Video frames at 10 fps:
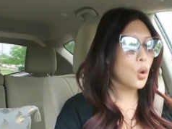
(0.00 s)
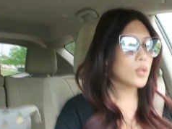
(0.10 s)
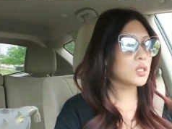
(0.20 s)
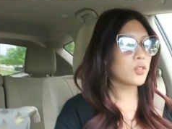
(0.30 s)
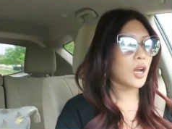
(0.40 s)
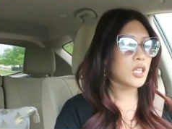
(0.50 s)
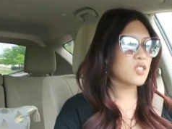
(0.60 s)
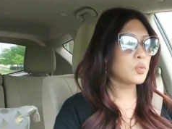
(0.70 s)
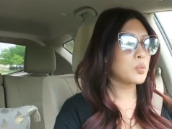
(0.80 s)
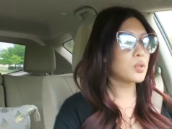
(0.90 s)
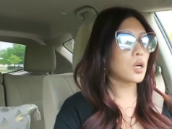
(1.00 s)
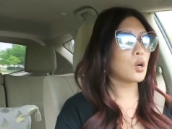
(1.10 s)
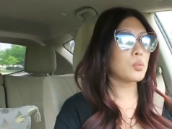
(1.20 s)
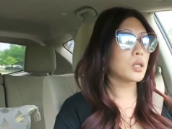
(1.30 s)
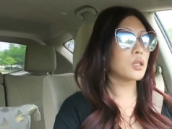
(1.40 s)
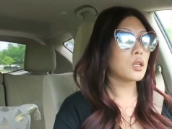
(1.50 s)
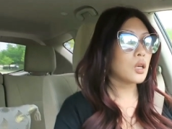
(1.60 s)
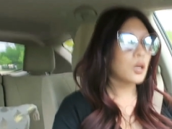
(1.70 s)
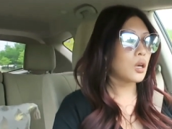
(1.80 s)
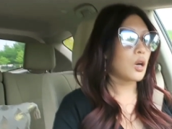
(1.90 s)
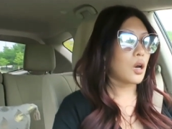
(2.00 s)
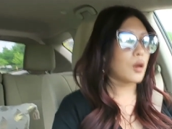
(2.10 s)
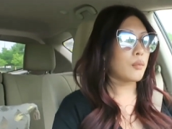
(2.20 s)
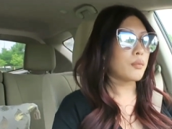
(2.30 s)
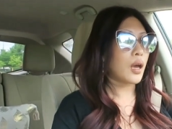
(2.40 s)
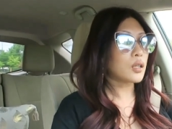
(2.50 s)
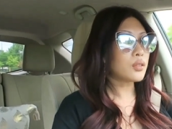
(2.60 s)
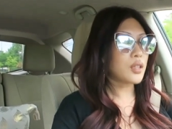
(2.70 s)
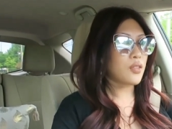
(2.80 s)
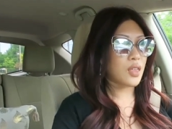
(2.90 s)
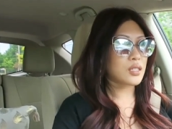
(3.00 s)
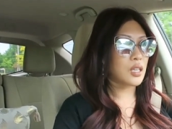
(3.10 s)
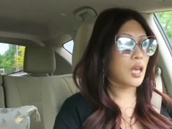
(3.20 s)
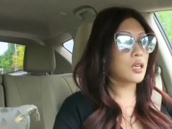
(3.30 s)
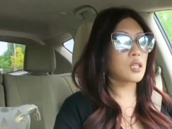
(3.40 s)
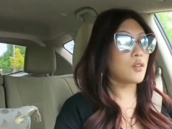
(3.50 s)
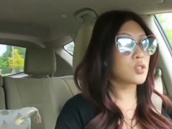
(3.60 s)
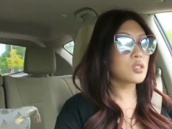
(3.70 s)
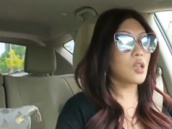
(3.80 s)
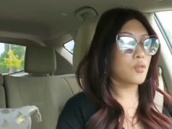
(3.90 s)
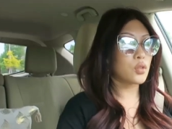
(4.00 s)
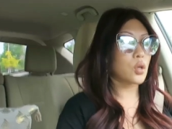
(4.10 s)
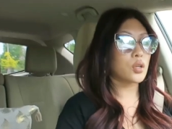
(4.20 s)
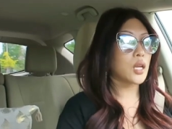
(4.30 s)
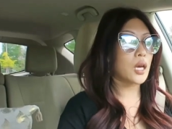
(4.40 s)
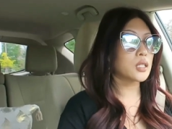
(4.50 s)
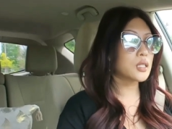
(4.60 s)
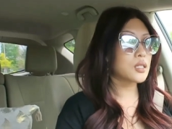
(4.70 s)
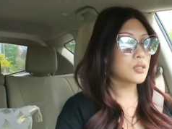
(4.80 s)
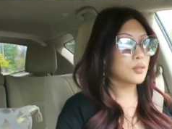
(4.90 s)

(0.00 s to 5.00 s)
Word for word: knowing different kinds of people go, but um, I don't really think that's the case. I've just never known an addict.